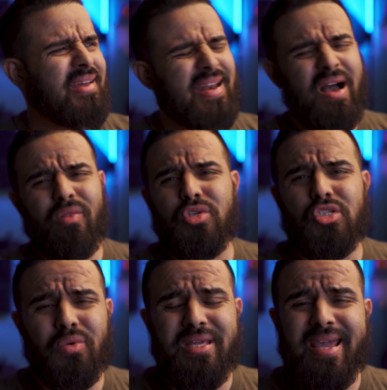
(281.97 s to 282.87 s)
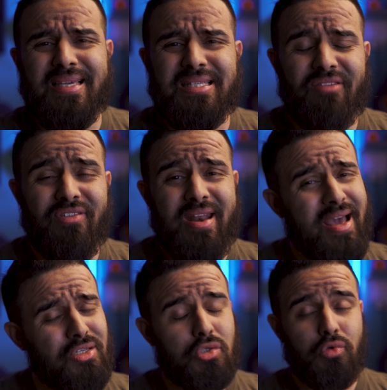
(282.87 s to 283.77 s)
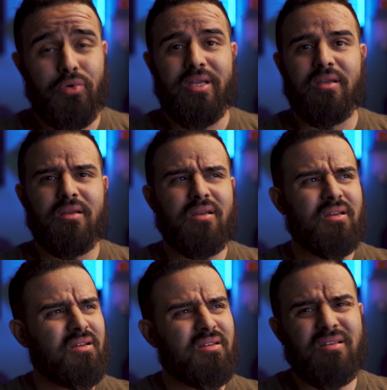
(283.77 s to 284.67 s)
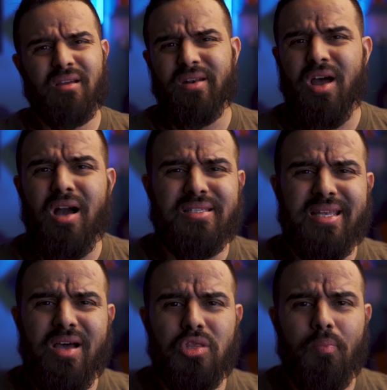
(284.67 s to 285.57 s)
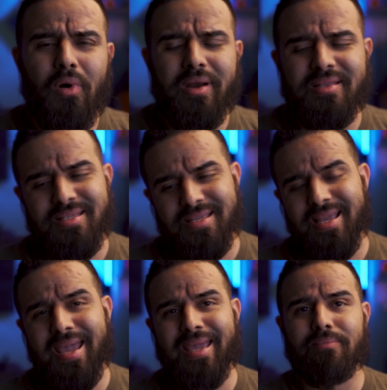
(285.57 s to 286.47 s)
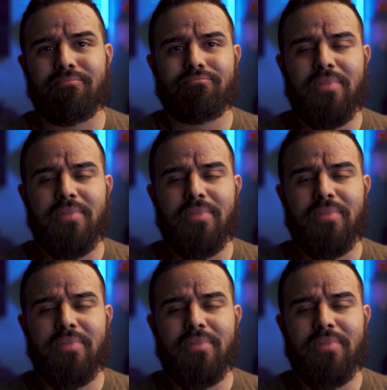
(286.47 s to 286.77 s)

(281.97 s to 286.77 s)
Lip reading: Now the Sony a7S III knocks it out the park and says, hey,